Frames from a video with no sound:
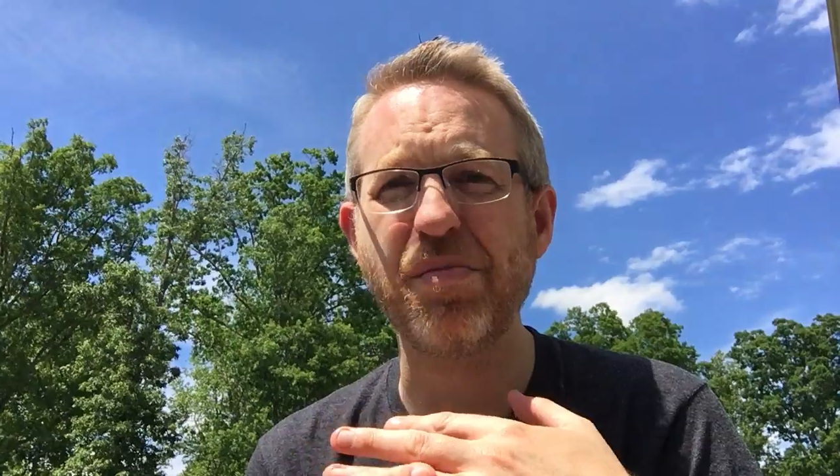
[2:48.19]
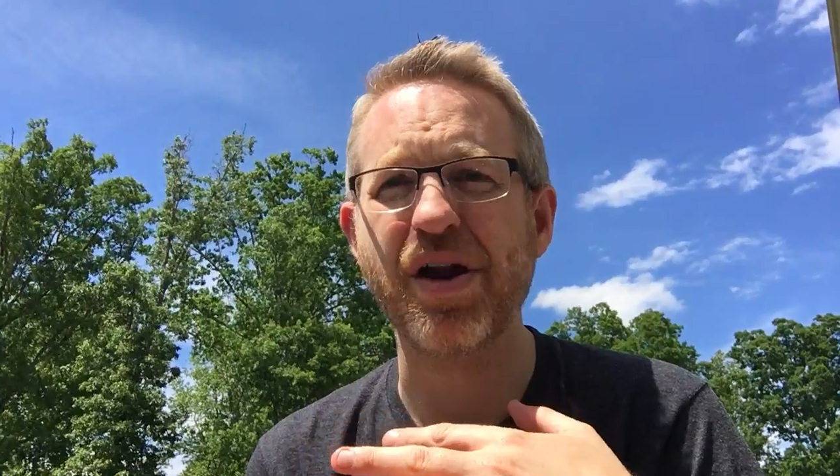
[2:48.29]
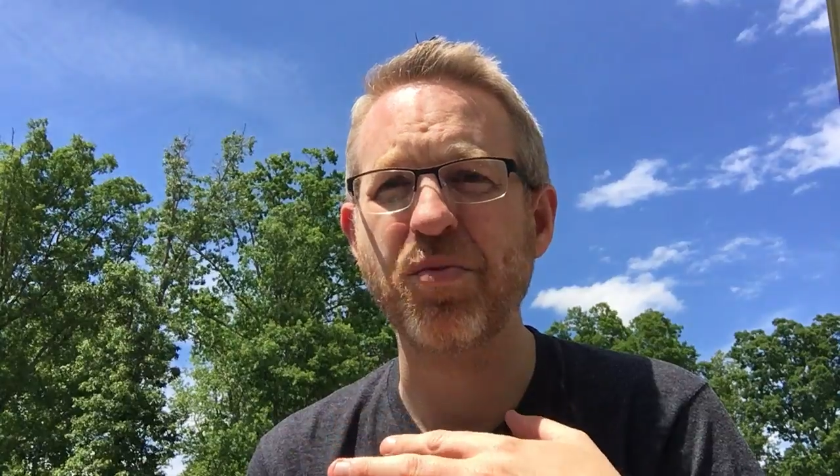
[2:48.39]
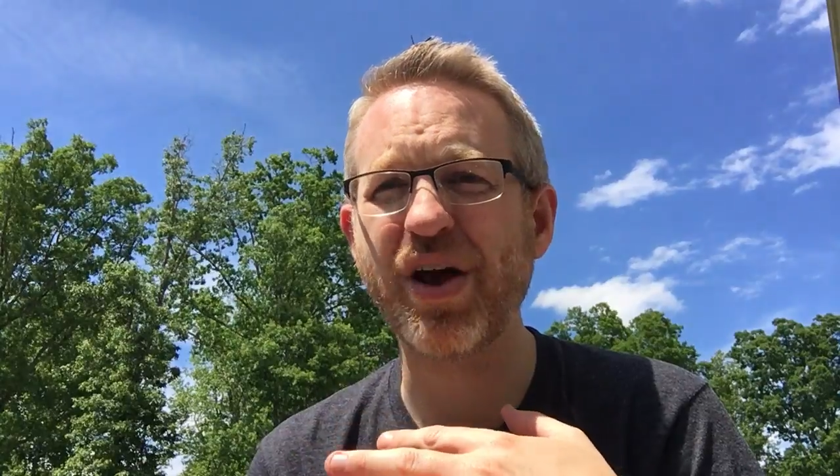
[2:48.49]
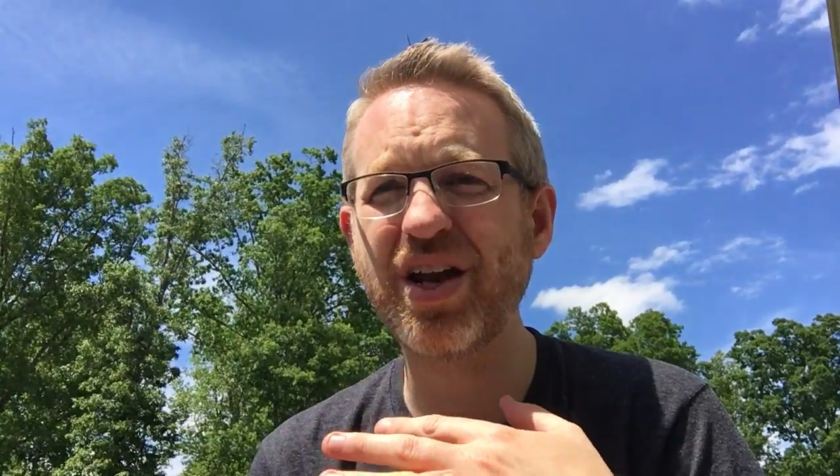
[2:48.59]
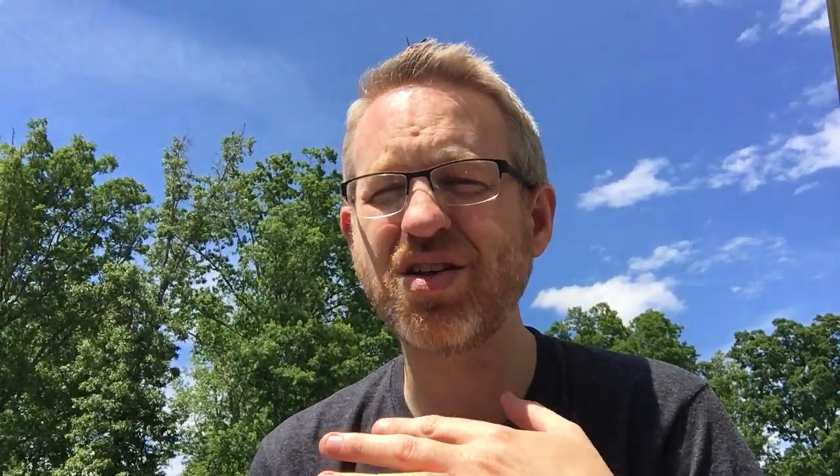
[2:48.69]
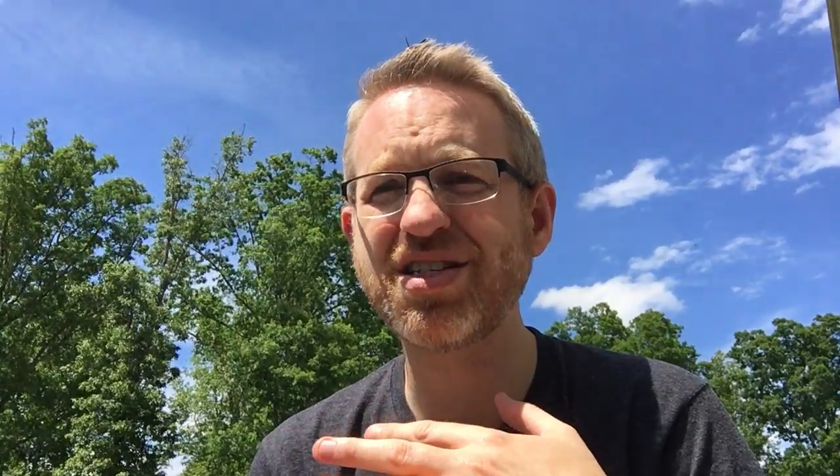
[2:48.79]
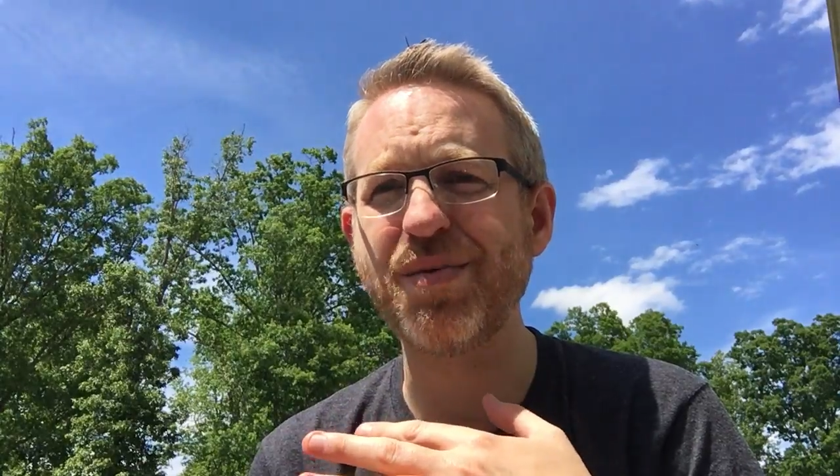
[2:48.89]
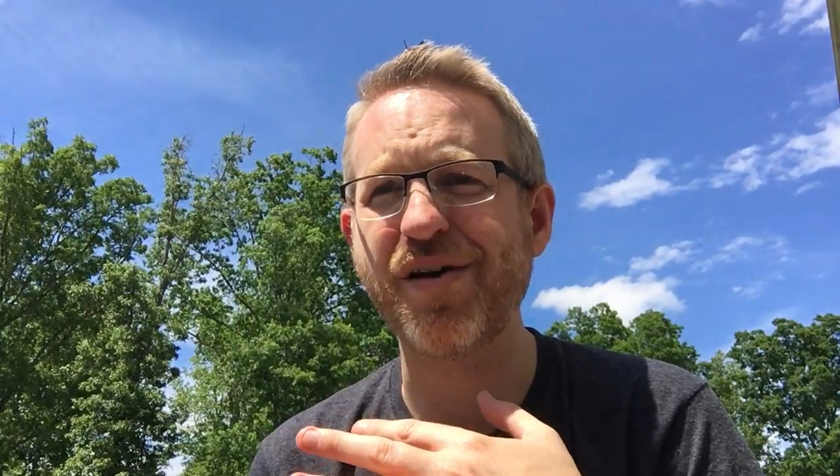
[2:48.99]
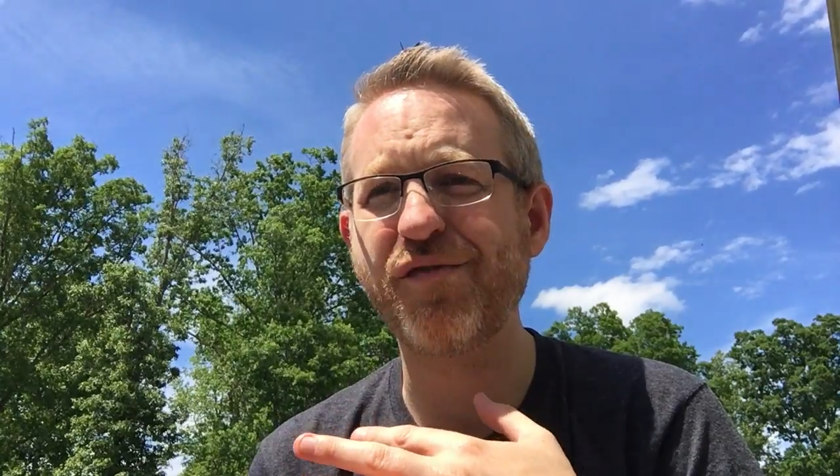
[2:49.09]
but I'm ready to
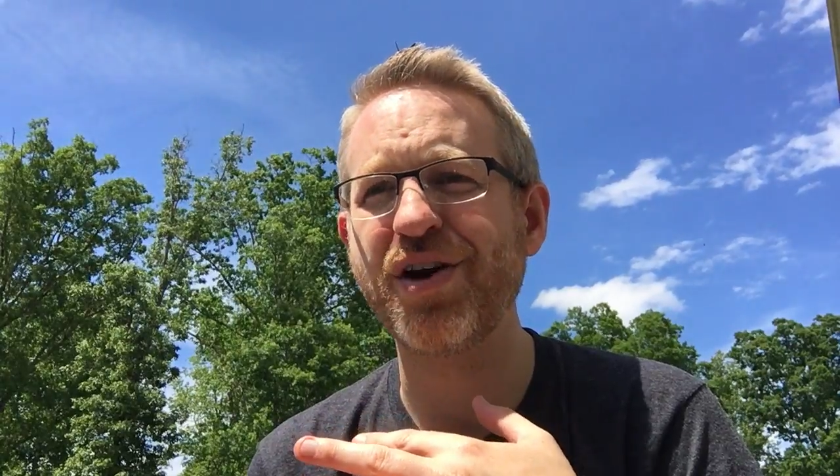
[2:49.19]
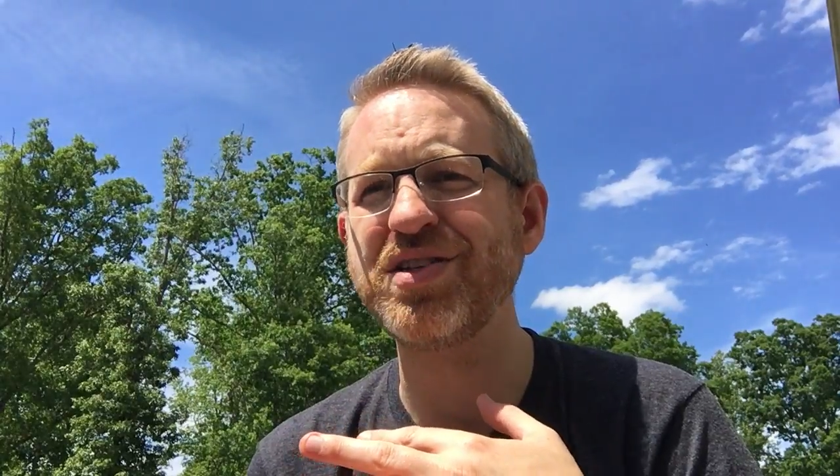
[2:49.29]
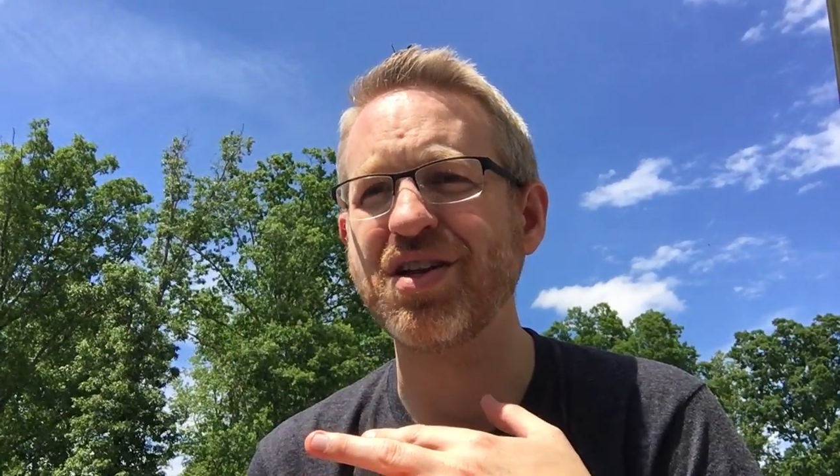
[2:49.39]
see my friends,